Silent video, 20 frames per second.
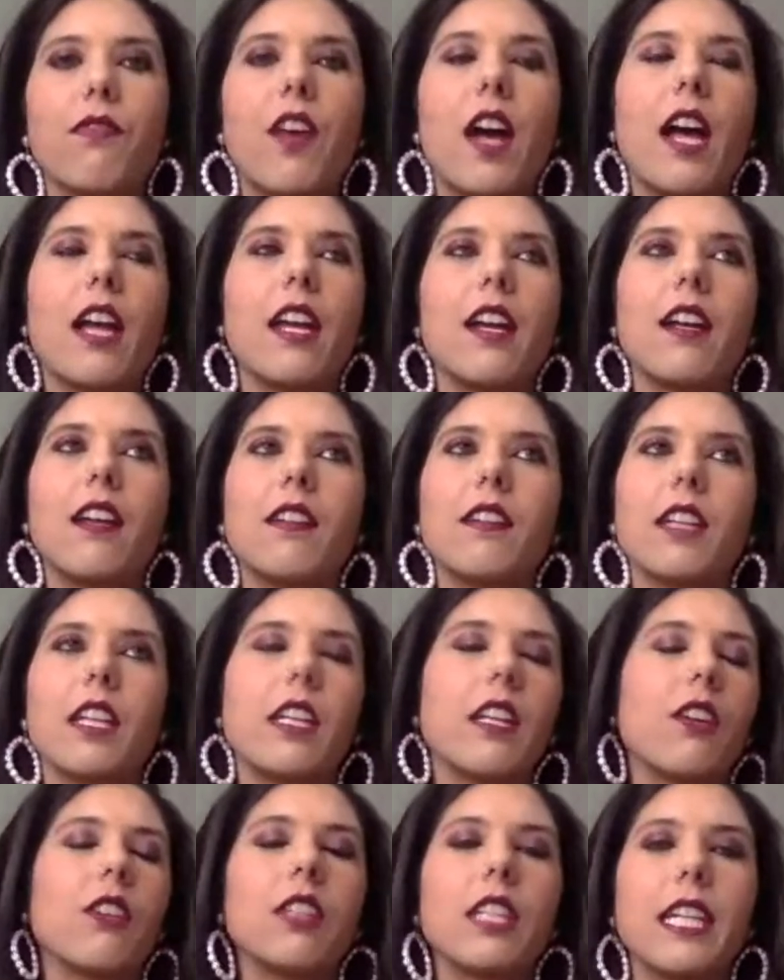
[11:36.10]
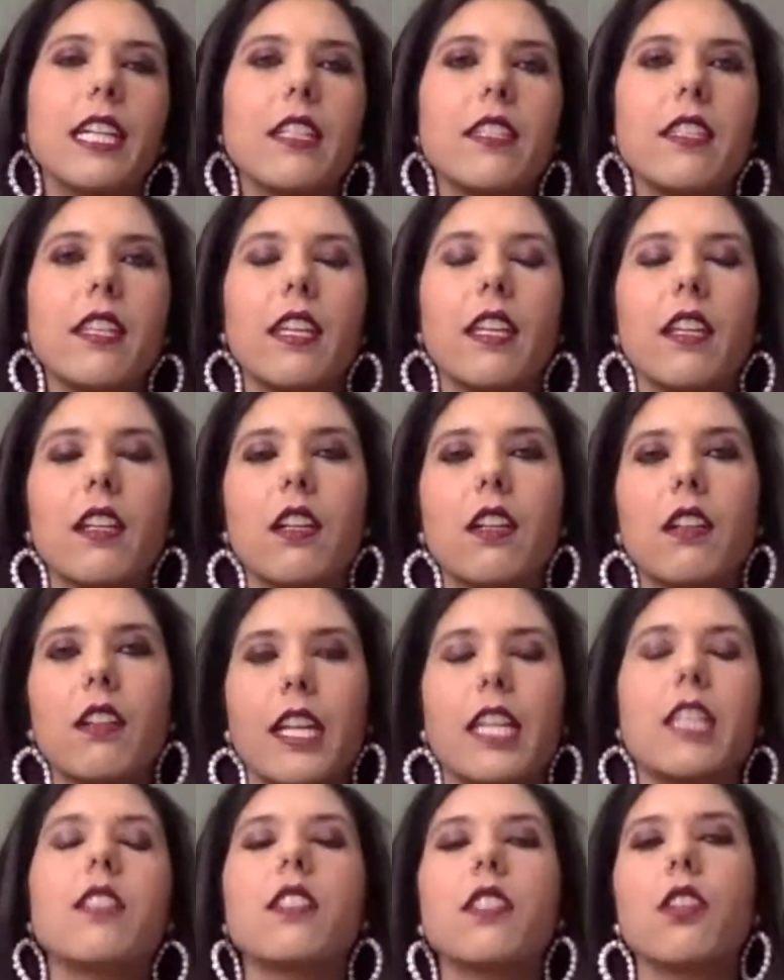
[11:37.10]
via, you know, LinkedIn
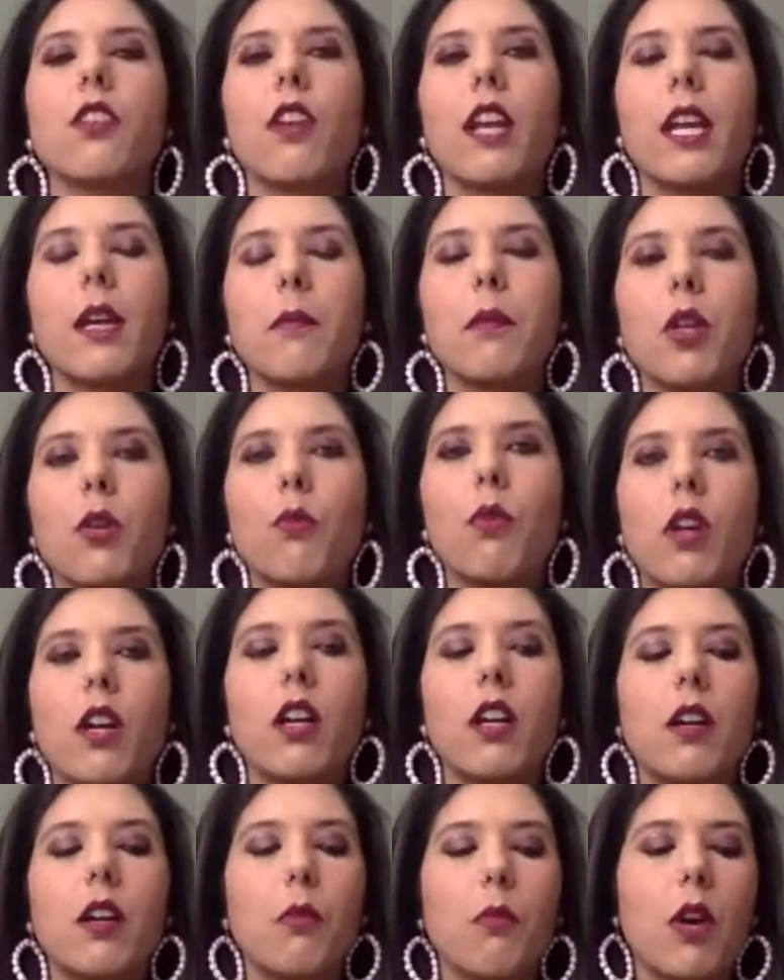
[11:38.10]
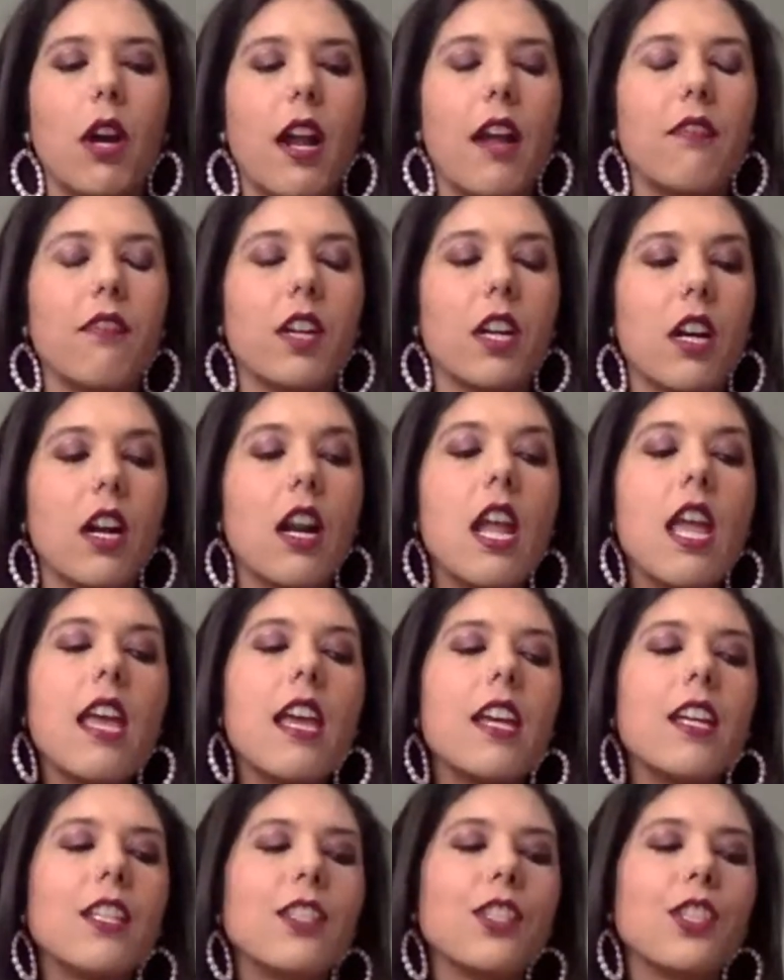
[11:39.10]
or Instagram or wherever.
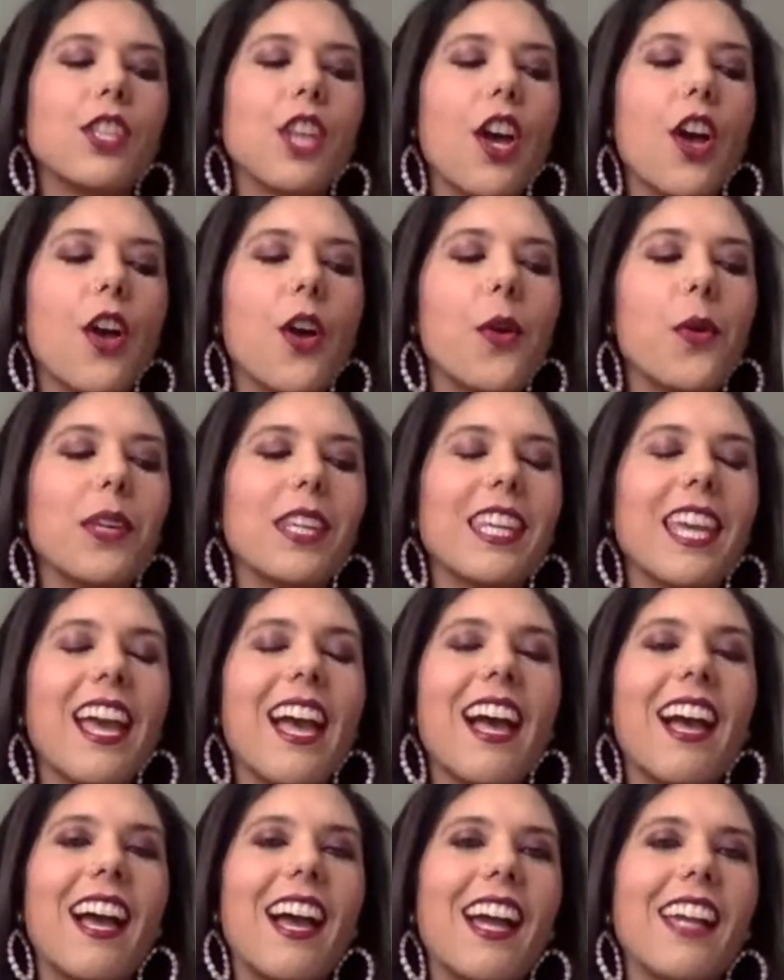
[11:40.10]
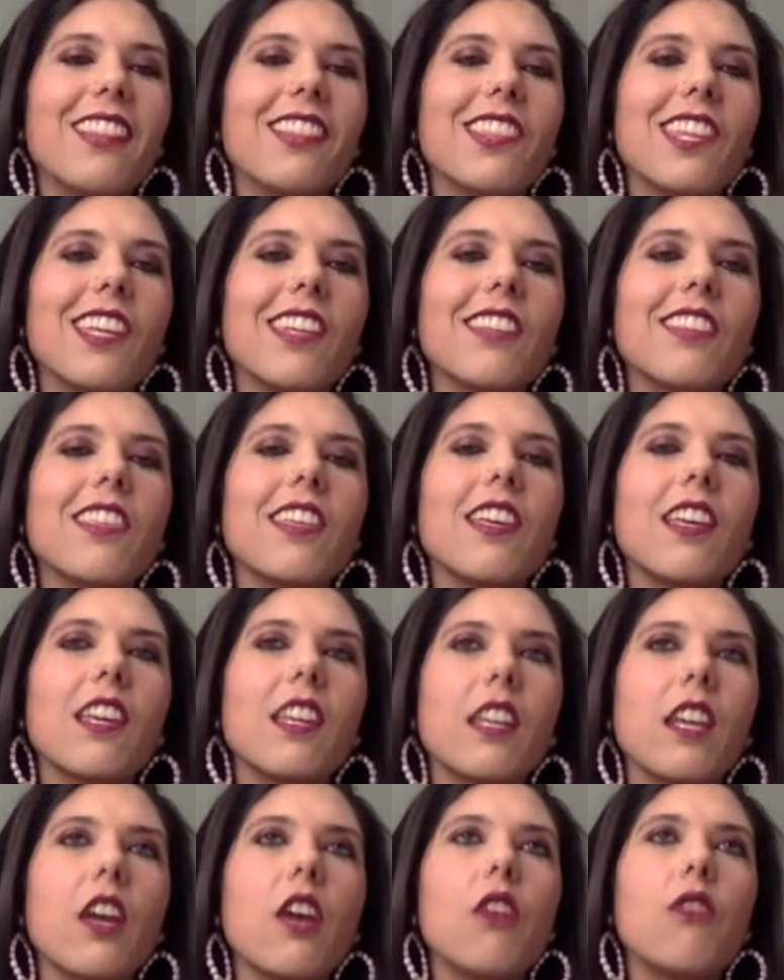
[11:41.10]
So yeah, I think
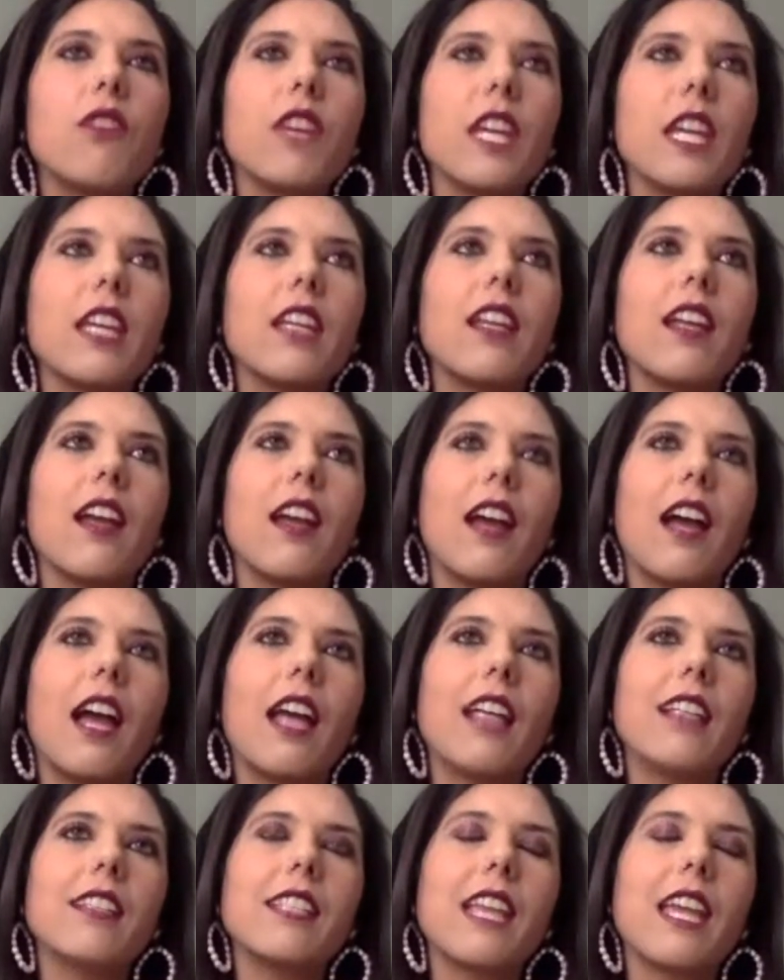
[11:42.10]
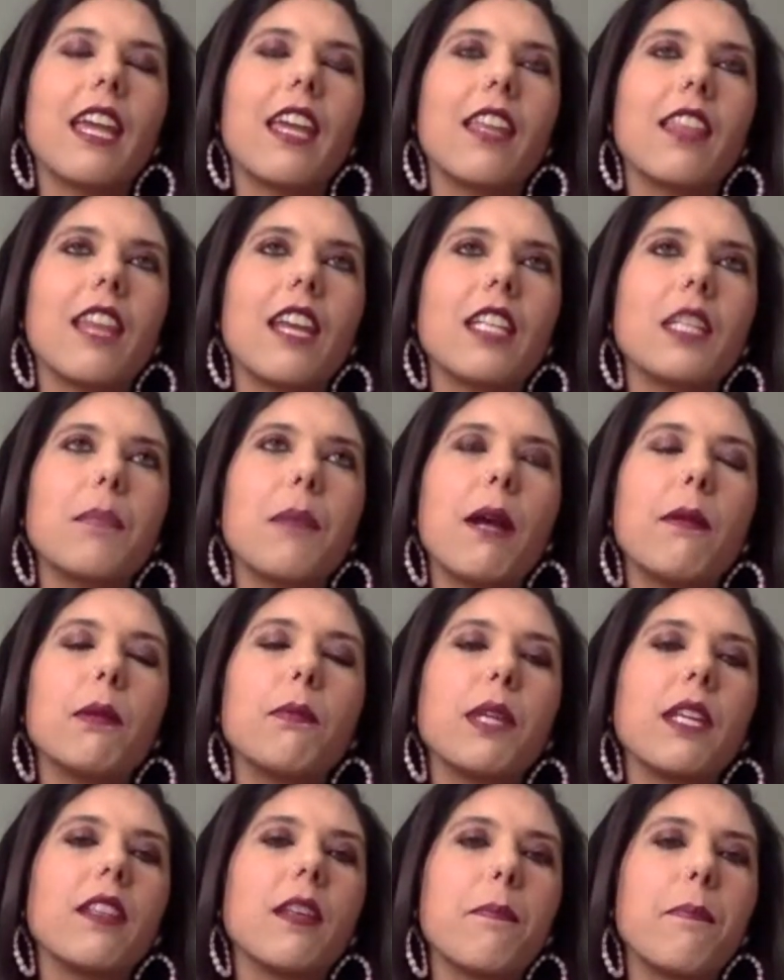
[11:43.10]
that COVID, I say that's
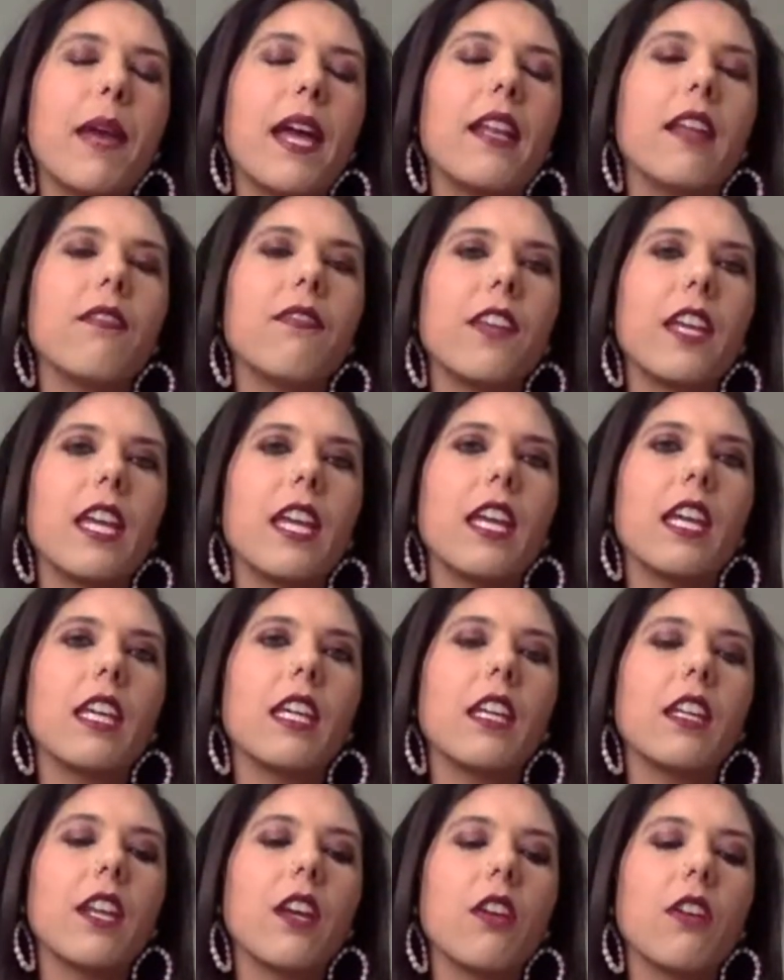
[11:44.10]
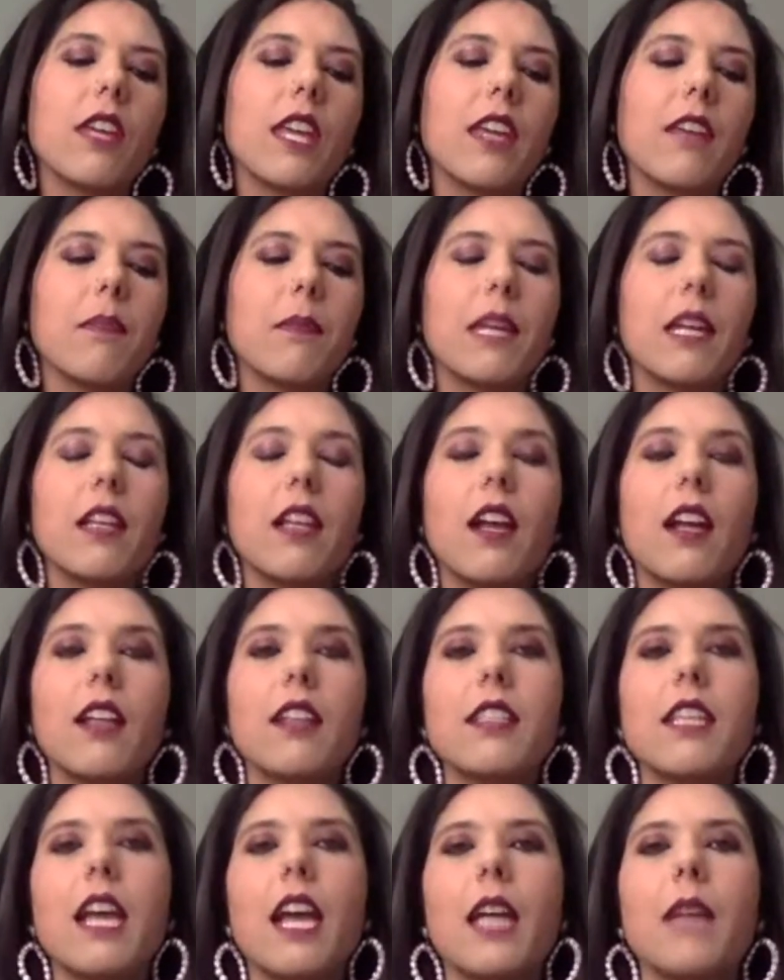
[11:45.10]
probably the benefit. You know, it gave me a lot
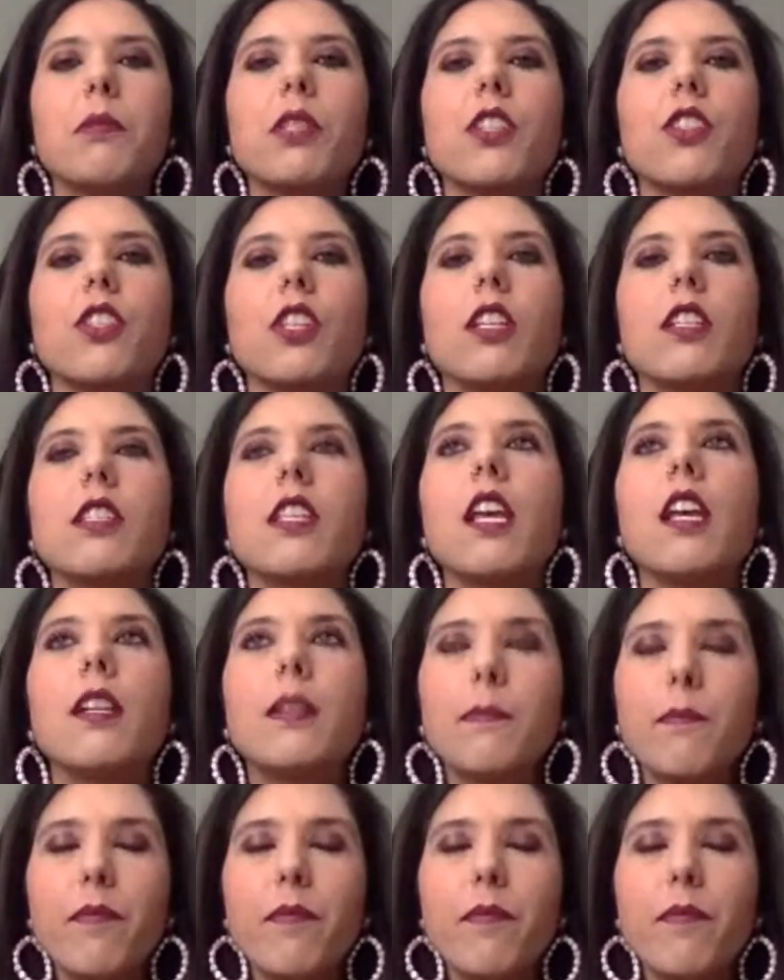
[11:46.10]
of time to just